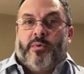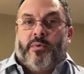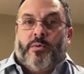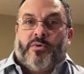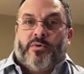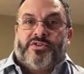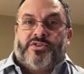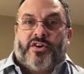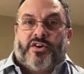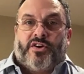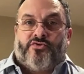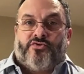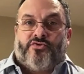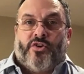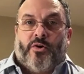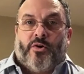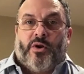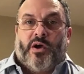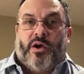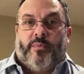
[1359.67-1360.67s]
want to
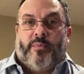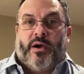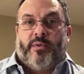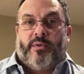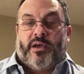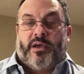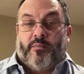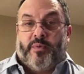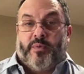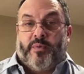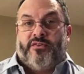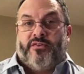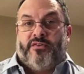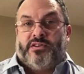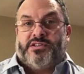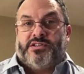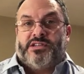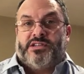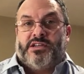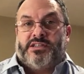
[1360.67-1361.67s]
control her public
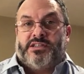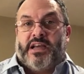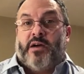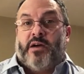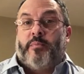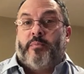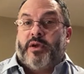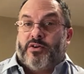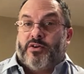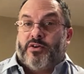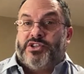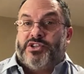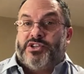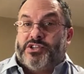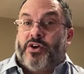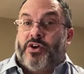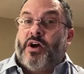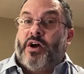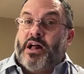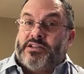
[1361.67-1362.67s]
appearances now because she's
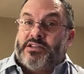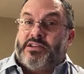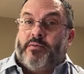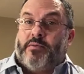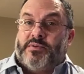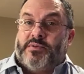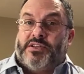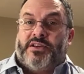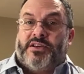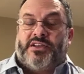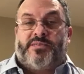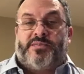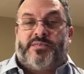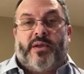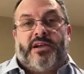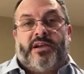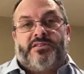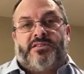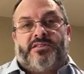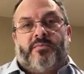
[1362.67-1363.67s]
got Alzheimer's, and he
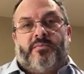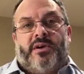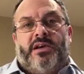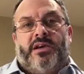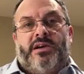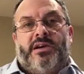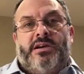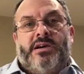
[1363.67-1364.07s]
explained to me.